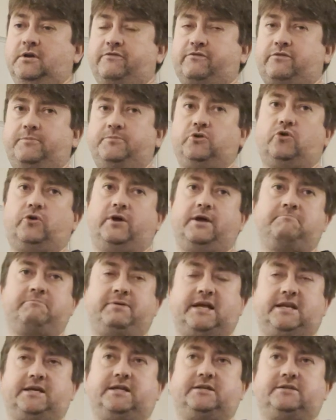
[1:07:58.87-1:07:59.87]
from your
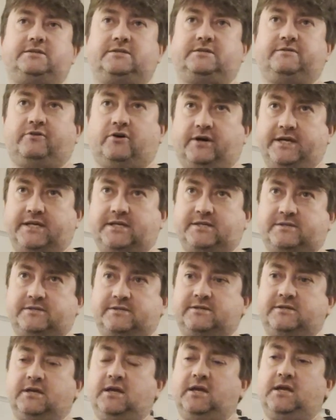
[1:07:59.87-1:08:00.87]
embedded
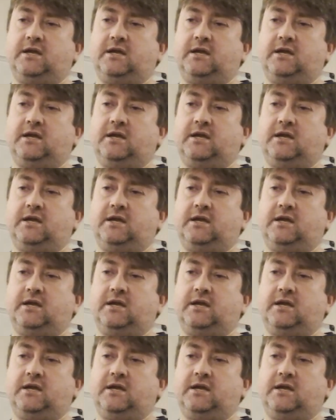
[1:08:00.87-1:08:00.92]
device,